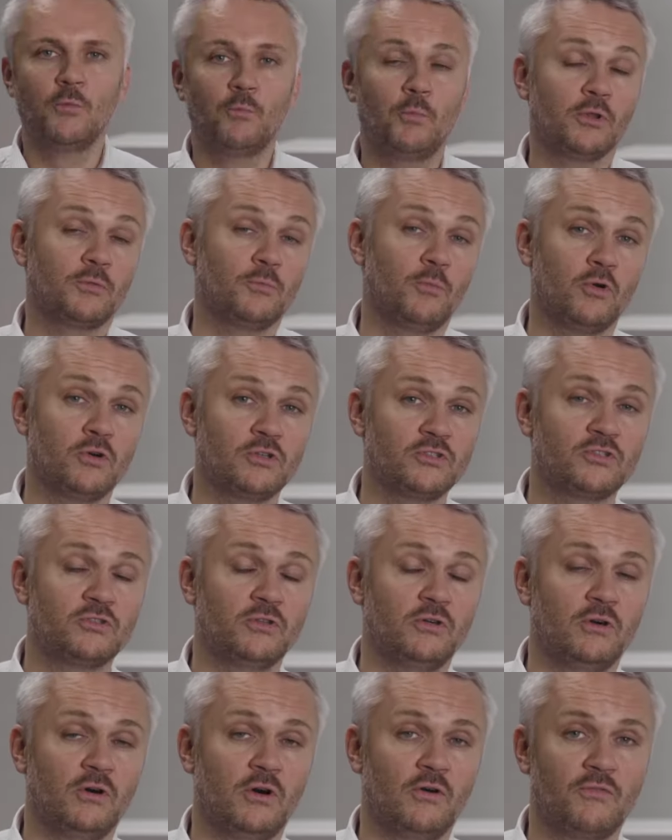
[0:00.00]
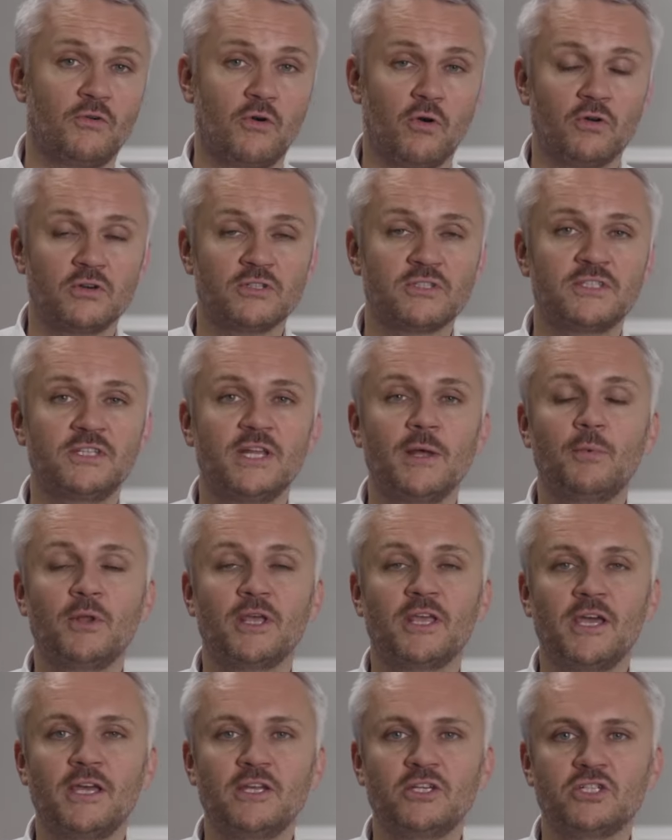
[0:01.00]
But more so, of course, in
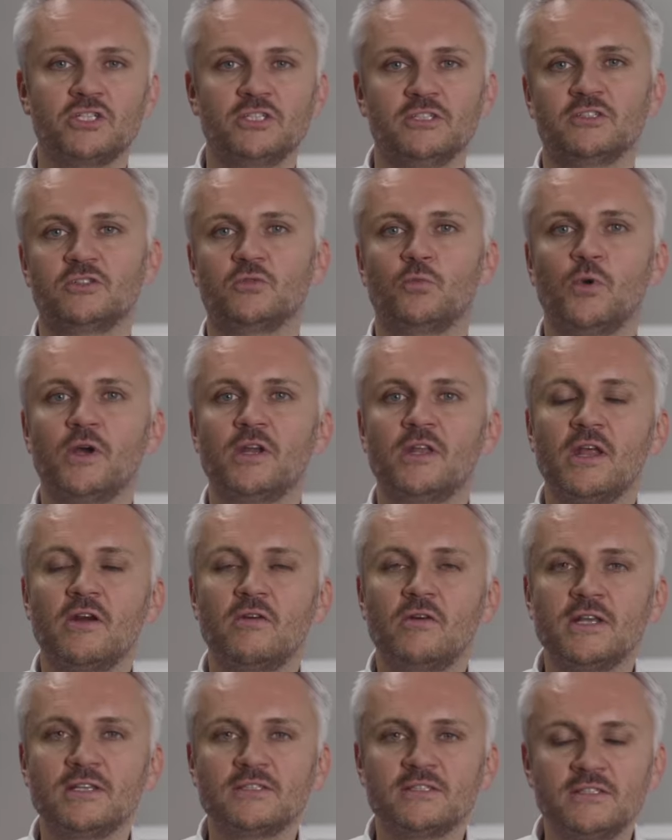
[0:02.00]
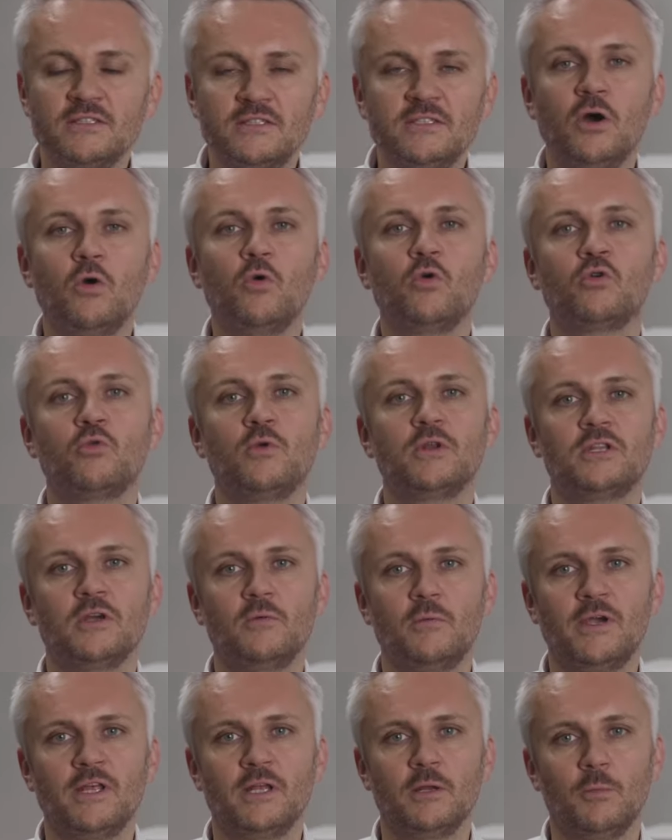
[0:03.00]
applications where there is no grid
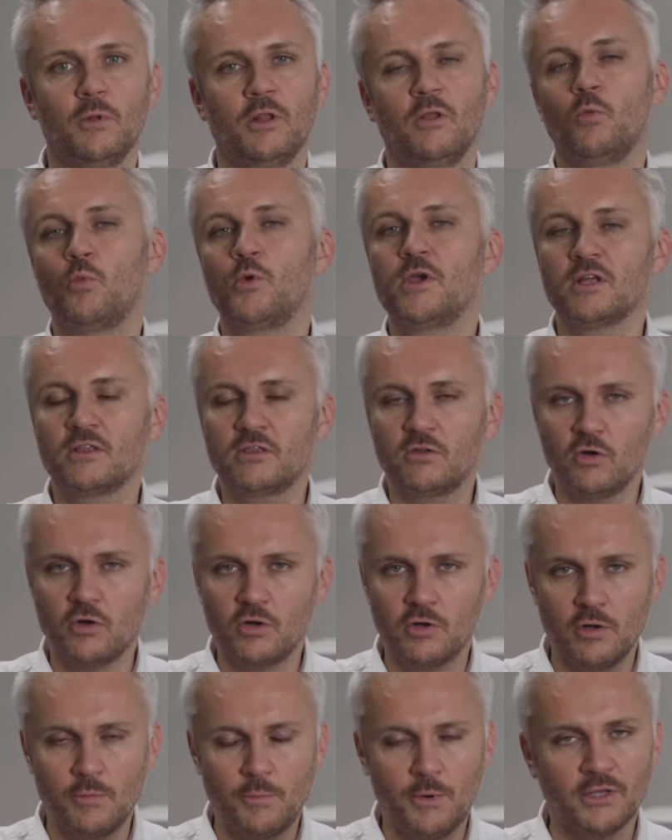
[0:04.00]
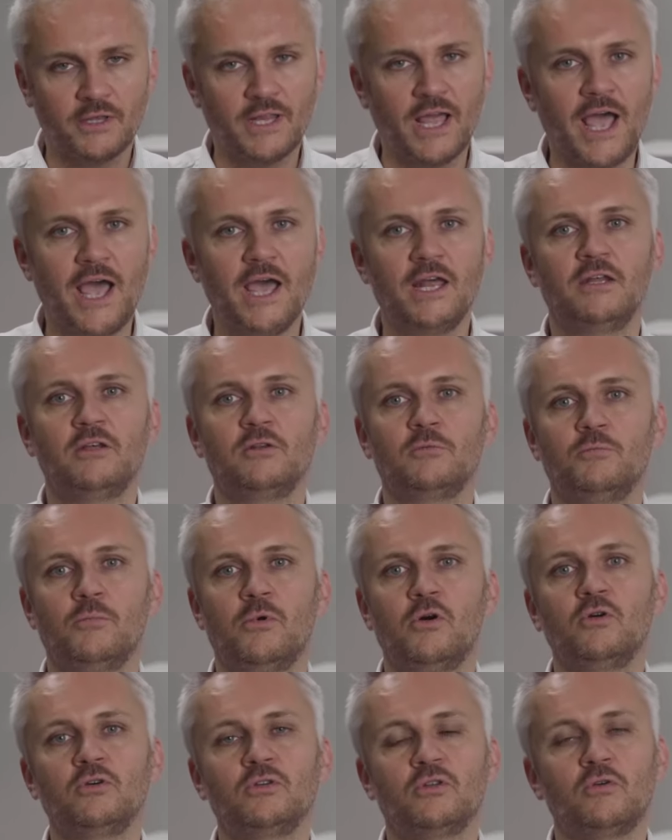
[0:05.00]
available. We are talking about island
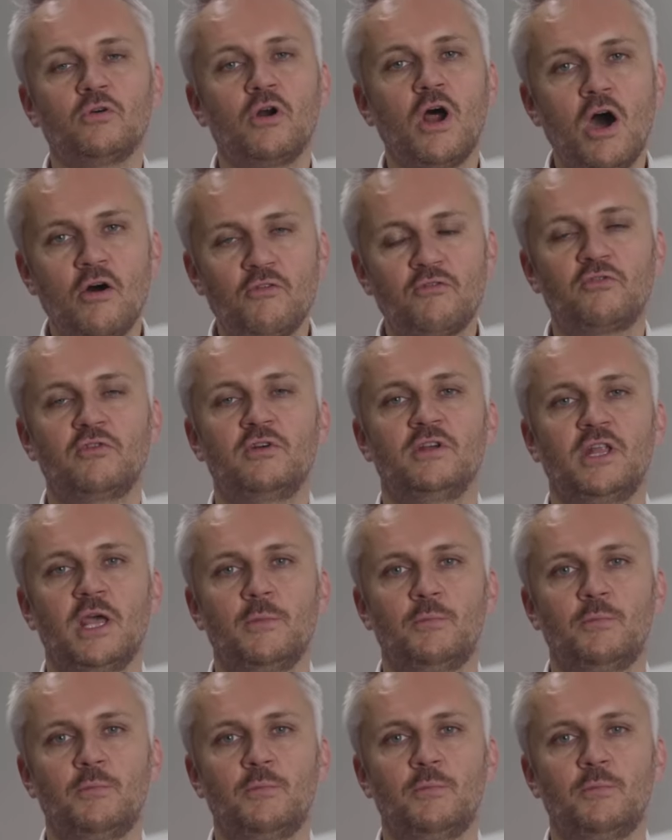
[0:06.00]
mode or off-grid